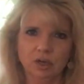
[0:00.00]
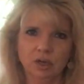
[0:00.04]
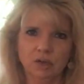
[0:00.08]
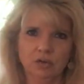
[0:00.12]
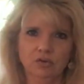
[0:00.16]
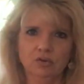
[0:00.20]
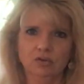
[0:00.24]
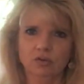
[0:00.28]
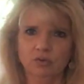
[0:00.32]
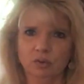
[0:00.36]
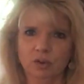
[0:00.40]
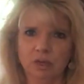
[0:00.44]

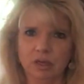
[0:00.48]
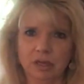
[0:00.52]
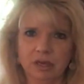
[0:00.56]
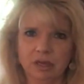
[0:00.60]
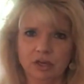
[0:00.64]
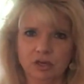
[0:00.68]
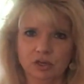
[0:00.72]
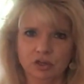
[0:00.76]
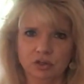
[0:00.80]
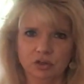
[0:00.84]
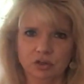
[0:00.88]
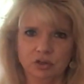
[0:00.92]
in the
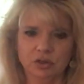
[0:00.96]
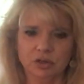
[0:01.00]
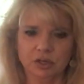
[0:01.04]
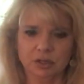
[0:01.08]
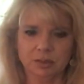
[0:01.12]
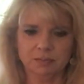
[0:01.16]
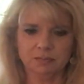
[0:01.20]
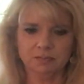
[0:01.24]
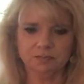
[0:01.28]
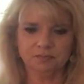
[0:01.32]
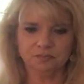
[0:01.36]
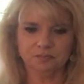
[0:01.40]

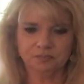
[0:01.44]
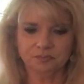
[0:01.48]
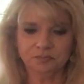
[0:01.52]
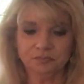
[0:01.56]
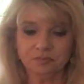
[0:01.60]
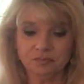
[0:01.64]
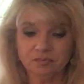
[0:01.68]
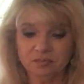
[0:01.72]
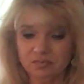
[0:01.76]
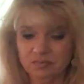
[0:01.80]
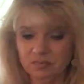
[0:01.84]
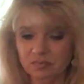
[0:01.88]
relationship,
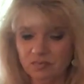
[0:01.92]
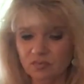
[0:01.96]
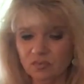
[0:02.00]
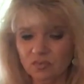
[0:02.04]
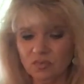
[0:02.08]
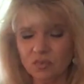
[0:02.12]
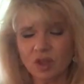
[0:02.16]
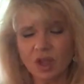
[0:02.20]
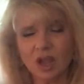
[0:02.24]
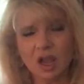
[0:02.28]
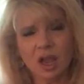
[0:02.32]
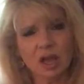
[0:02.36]

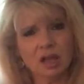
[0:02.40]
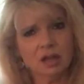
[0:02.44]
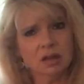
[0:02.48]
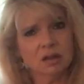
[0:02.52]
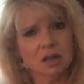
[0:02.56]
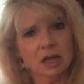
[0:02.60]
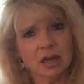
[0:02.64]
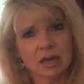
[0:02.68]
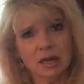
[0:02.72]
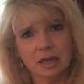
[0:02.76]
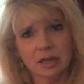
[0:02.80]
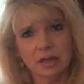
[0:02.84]

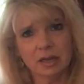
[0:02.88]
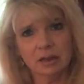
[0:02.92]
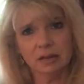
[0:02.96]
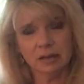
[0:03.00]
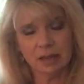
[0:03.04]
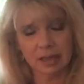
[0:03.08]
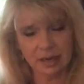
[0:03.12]
and let it